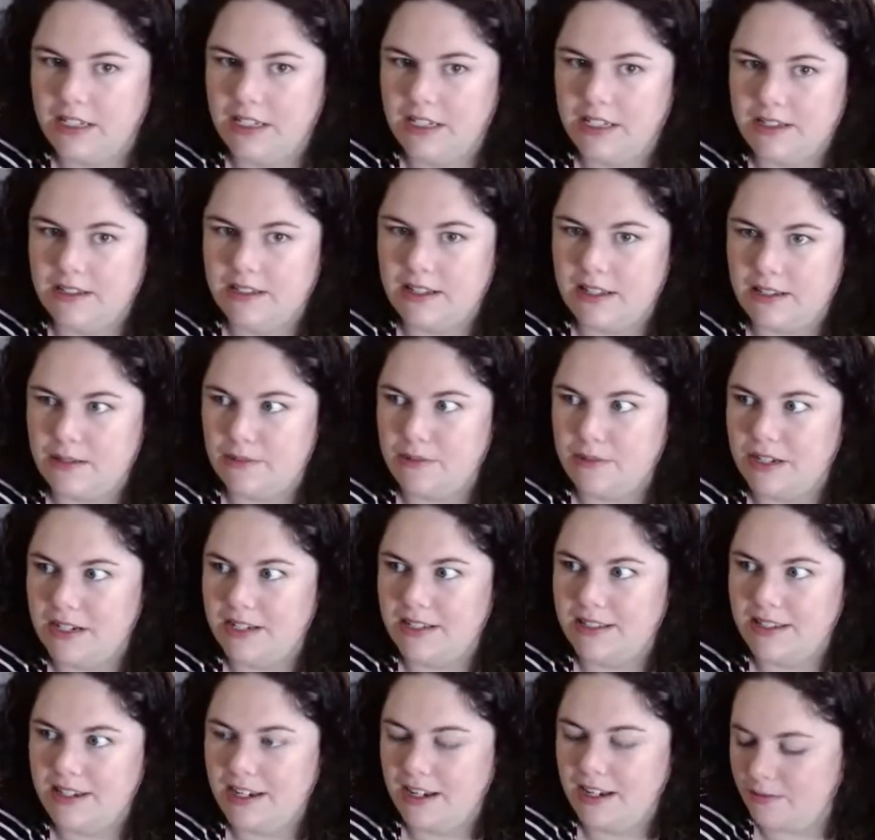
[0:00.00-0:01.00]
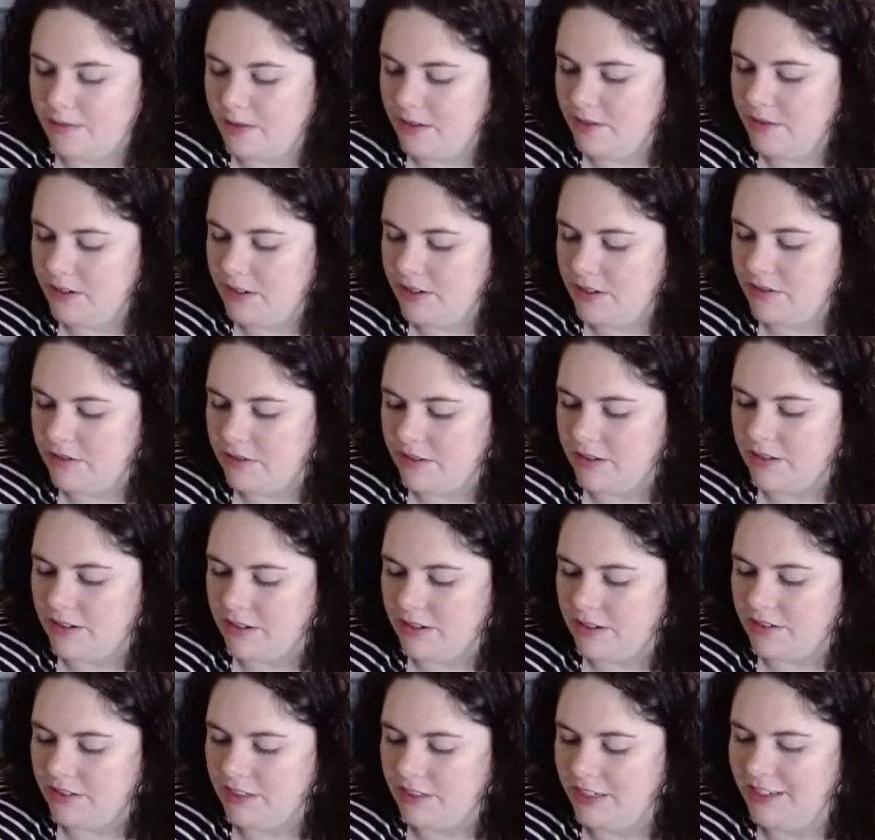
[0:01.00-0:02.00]
because that's what I see out my window right
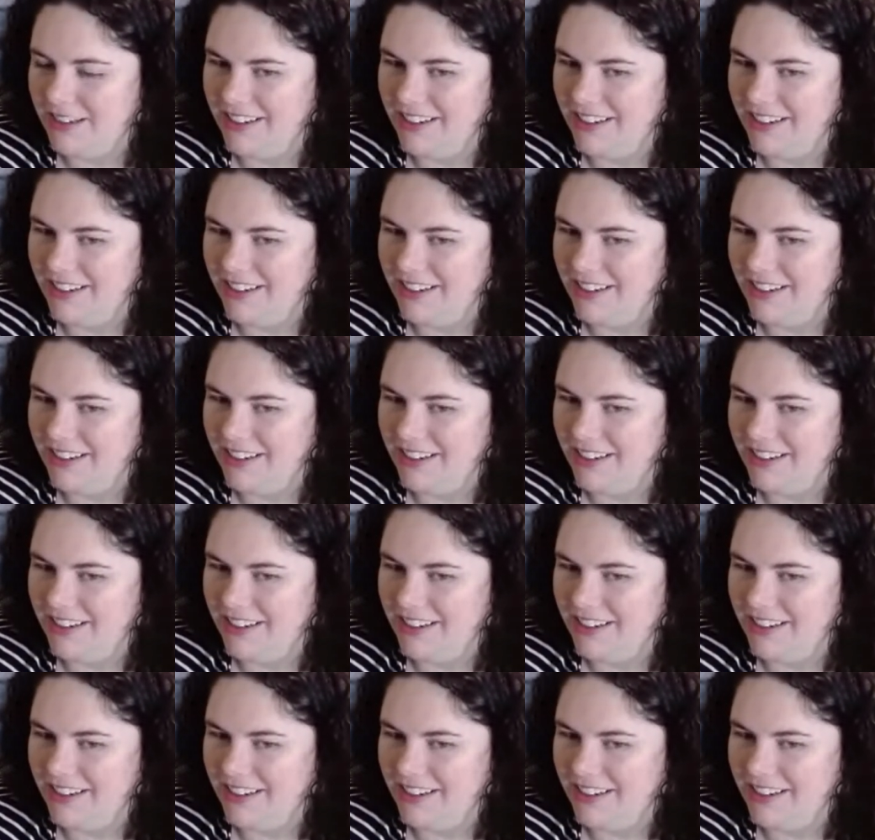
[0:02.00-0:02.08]
now.